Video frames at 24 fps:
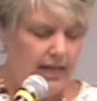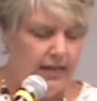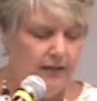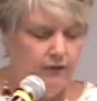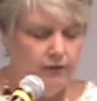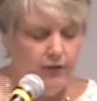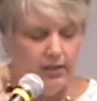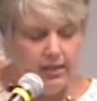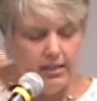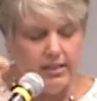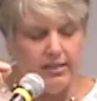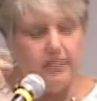
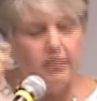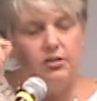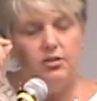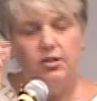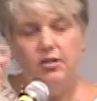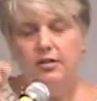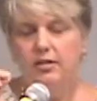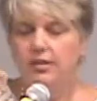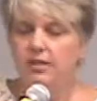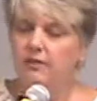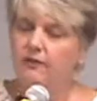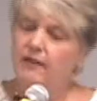And if we
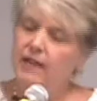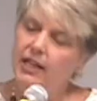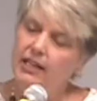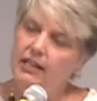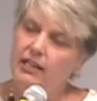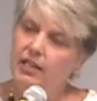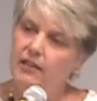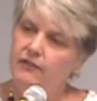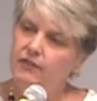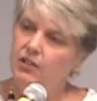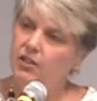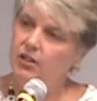listen to the
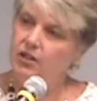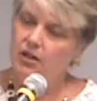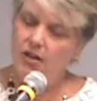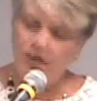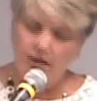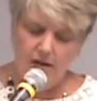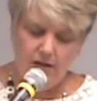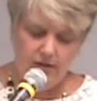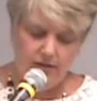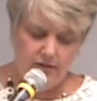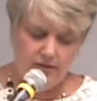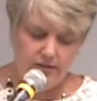divine love in
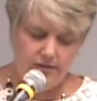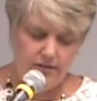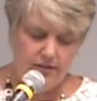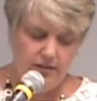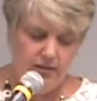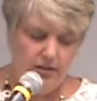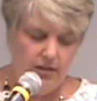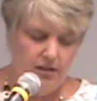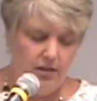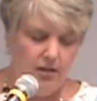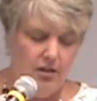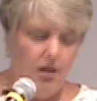our
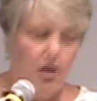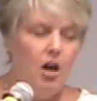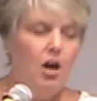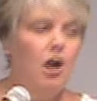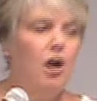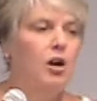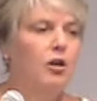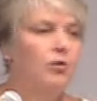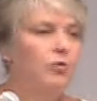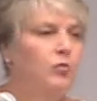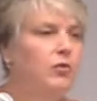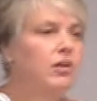hearts,
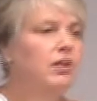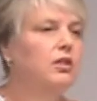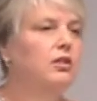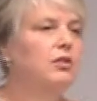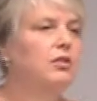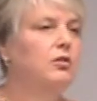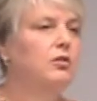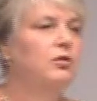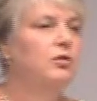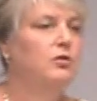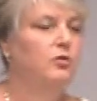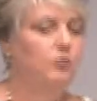our
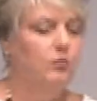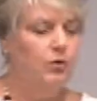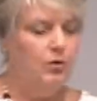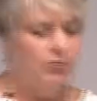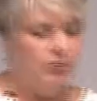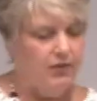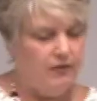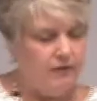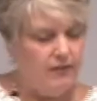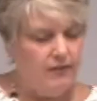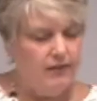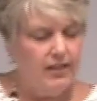will
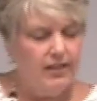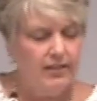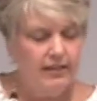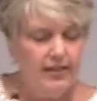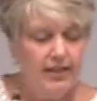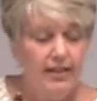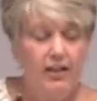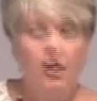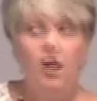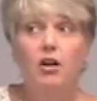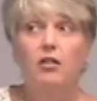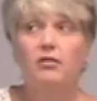
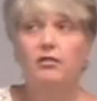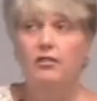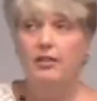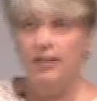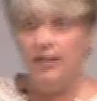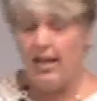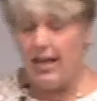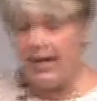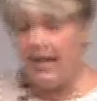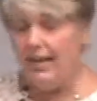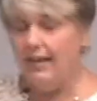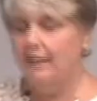reflect that. Our
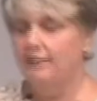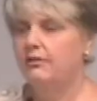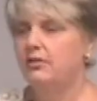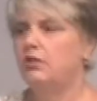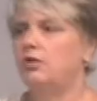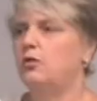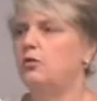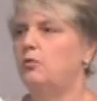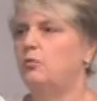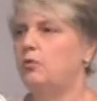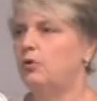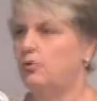
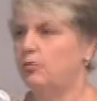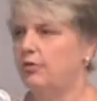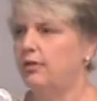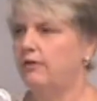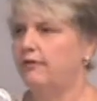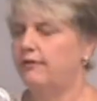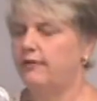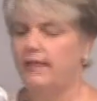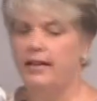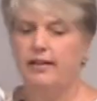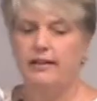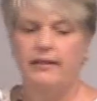lives will
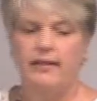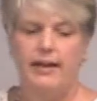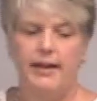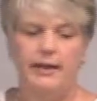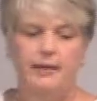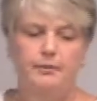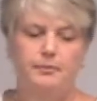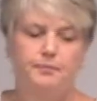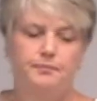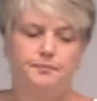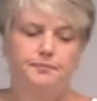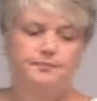reflect
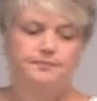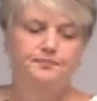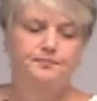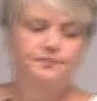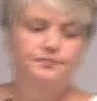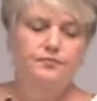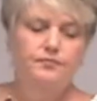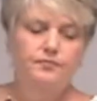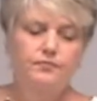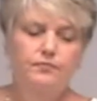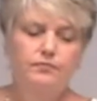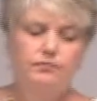that.
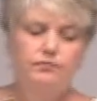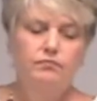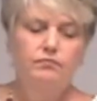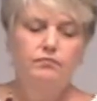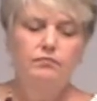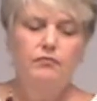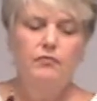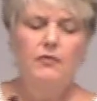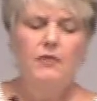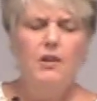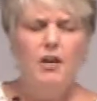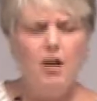
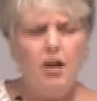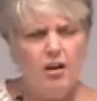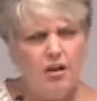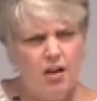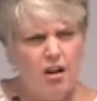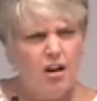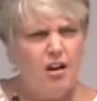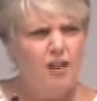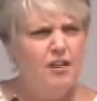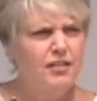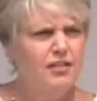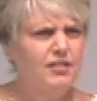
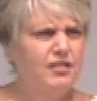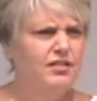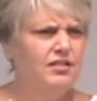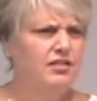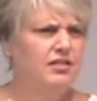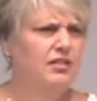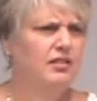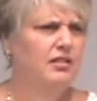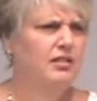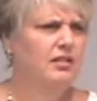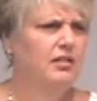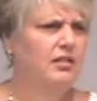Our
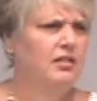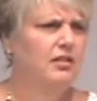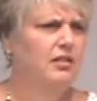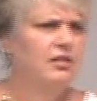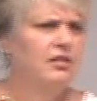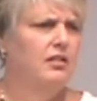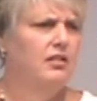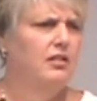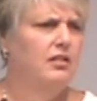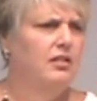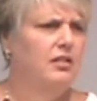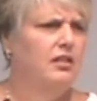hearts.
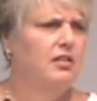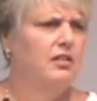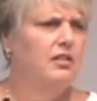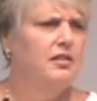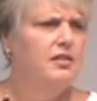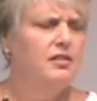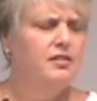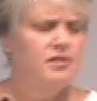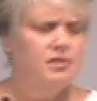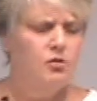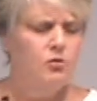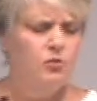
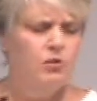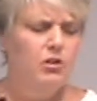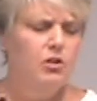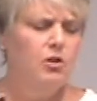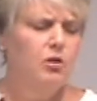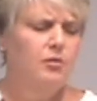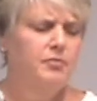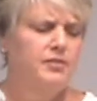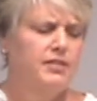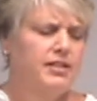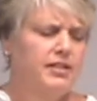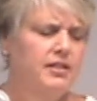This is
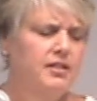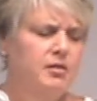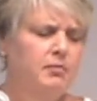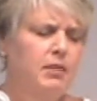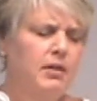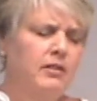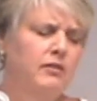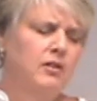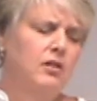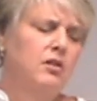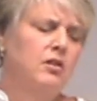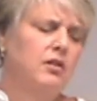what Holmes says
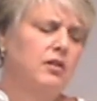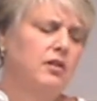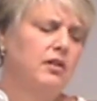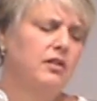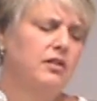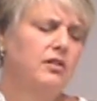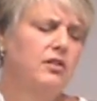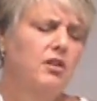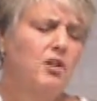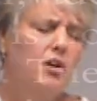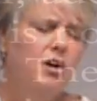about the heart.